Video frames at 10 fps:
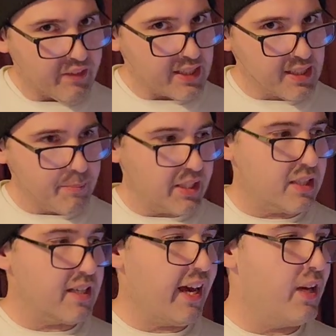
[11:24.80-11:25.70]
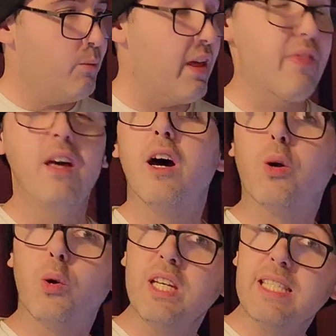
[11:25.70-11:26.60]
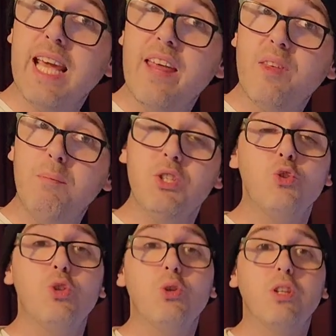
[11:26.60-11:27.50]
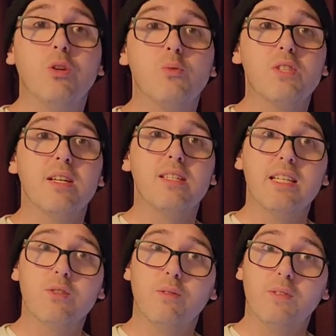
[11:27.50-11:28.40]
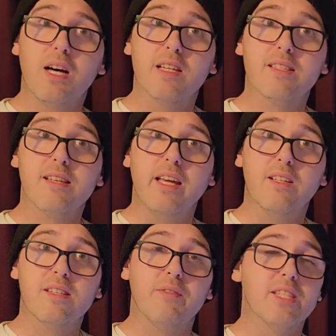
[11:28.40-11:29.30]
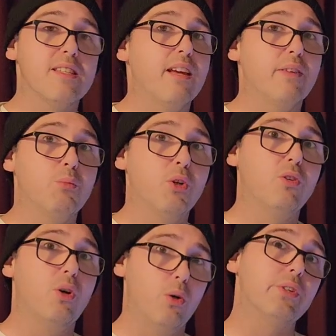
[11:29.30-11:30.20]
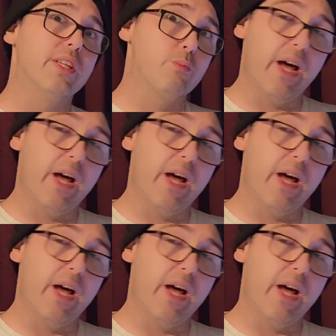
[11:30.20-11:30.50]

having something to tie it with. According to Cathy Mitchell, you can use dental floss and it's oven safe and will hold as